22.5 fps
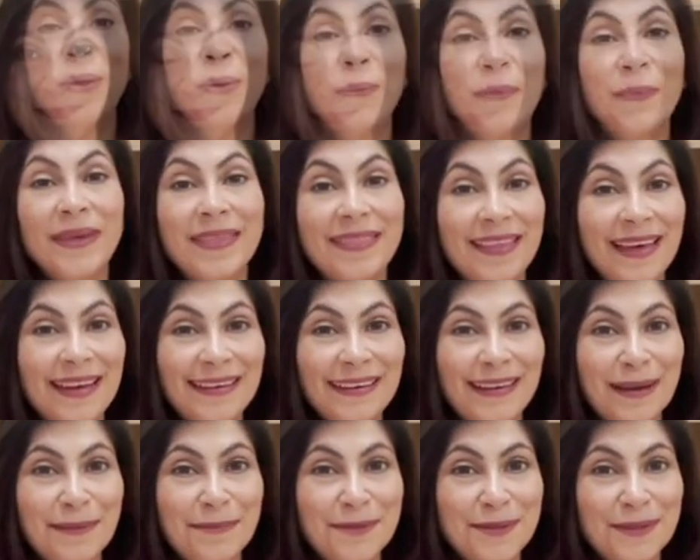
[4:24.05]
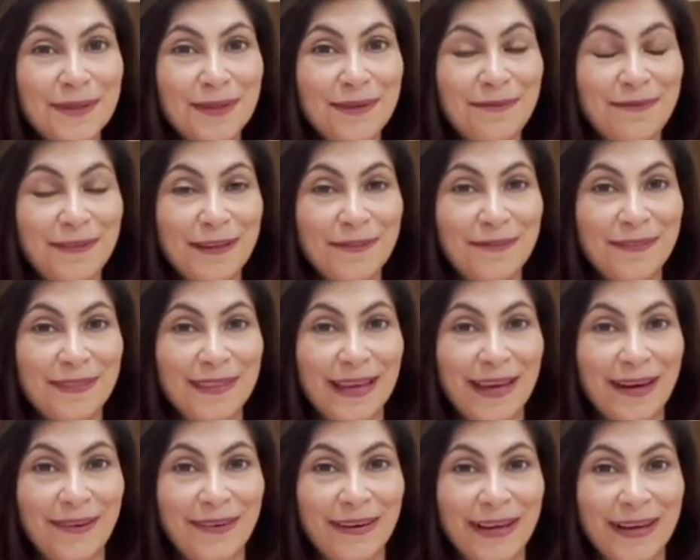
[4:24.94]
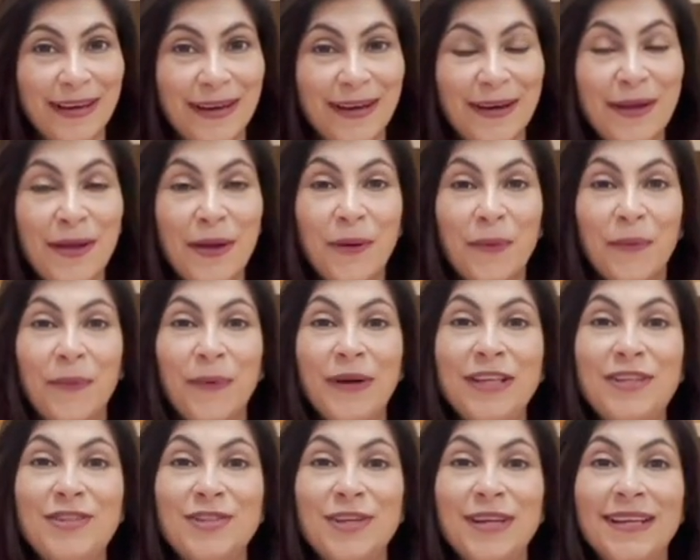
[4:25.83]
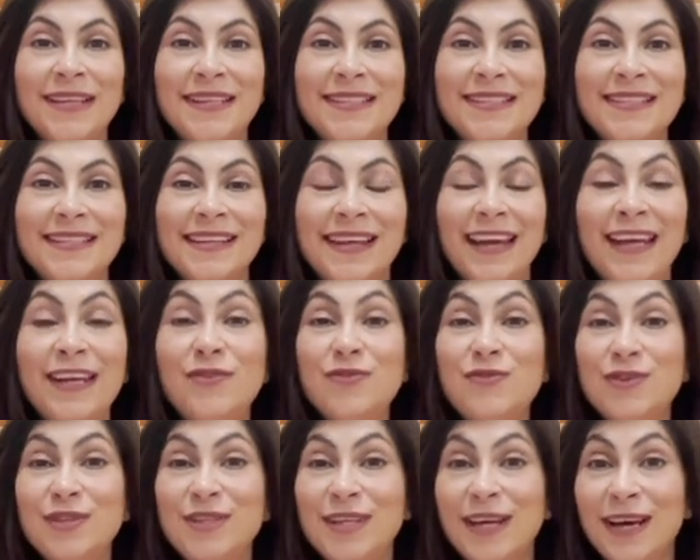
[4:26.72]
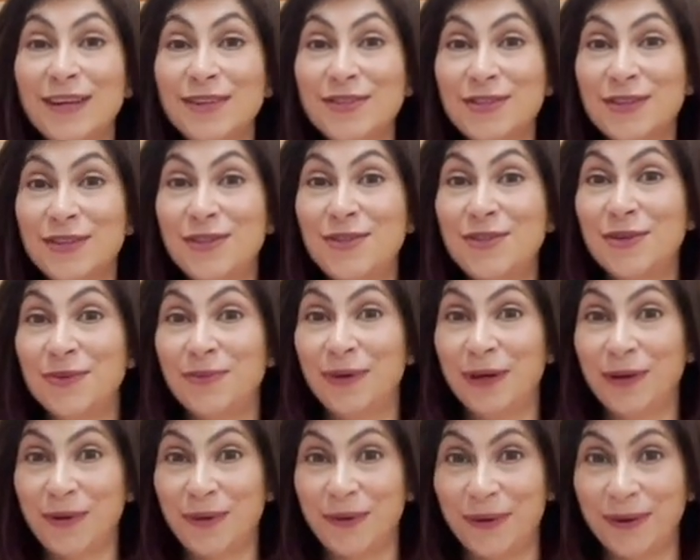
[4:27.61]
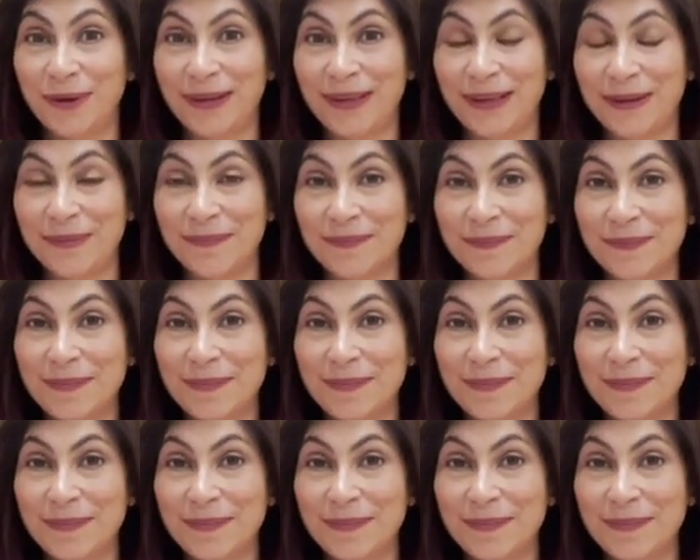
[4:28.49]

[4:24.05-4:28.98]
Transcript: We then come to the fifth area, which is introduction to recording.